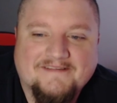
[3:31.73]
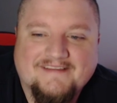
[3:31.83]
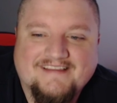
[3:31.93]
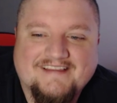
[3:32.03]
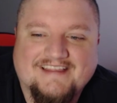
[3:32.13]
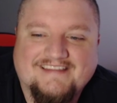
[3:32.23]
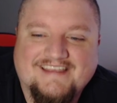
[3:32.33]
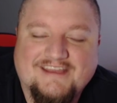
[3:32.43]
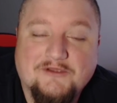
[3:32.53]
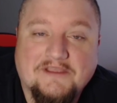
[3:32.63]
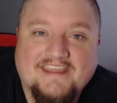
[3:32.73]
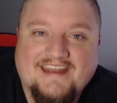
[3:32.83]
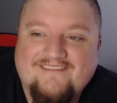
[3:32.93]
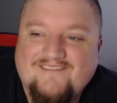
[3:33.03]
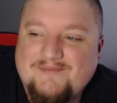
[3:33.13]
Continuing that
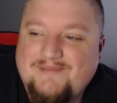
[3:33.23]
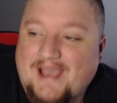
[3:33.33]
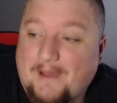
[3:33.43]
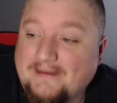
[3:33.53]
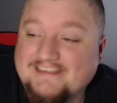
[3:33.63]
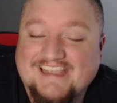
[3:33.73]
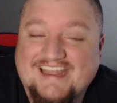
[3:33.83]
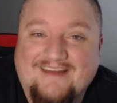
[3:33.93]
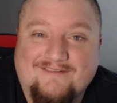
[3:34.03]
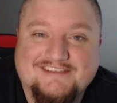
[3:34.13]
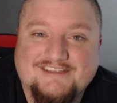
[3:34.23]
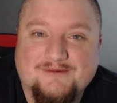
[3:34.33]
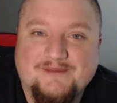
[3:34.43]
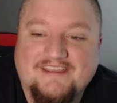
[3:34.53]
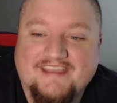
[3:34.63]
MVP. I'm gonna say it every single
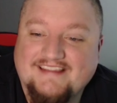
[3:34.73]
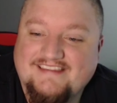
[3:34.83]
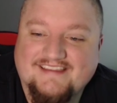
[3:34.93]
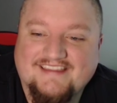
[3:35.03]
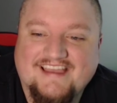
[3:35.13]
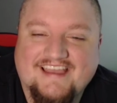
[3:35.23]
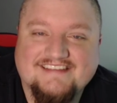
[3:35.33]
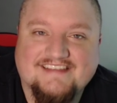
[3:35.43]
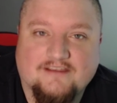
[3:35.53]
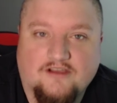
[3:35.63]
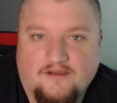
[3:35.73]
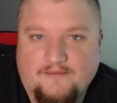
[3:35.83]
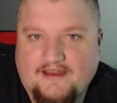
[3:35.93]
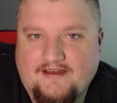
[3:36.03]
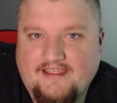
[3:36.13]
week until the guy is like, oh
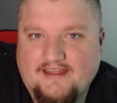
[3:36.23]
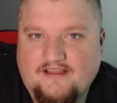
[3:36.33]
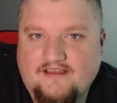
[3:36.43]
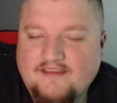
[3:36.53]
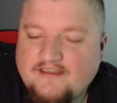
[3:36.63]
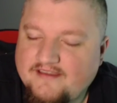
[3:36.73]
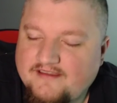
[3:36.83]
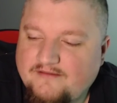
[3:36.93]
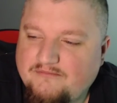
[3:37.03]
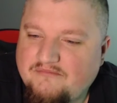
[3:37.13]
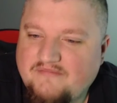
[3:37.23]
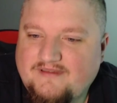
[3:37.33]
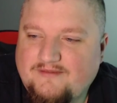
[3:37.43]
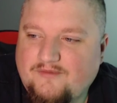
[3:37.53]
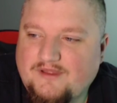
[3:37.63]
man, he had a
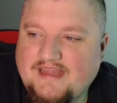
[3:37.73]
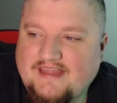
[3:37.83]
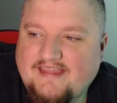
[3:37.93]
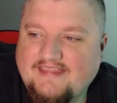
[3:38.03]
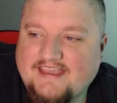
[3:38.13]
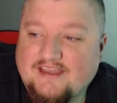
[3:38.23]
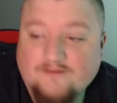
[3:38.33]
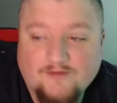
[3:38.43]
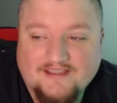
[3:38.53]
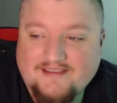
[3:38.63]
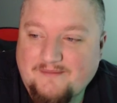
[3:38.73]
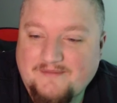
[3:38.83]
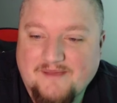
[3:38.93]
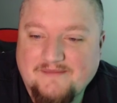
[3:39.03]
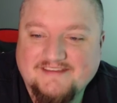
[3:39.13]
not that good of a week. I'm
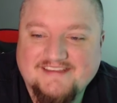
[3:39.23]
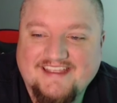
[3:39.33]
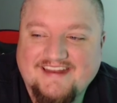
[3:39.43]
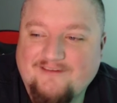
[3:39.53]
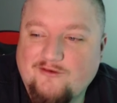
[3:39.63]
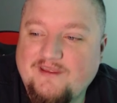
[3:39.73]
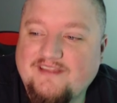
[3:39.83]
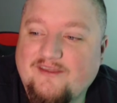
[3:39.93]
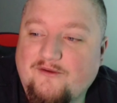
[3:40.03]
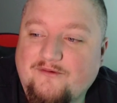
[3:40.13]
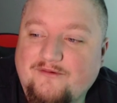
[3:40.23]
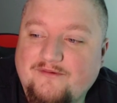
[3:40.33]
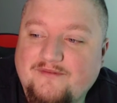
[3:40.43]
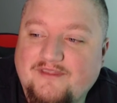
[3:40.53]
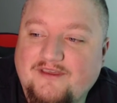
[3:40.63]
gonna say it every week.
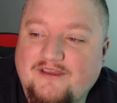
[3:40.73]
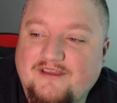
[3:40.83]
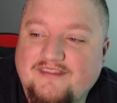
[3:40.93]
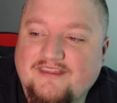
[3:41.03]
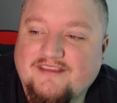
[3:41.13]
The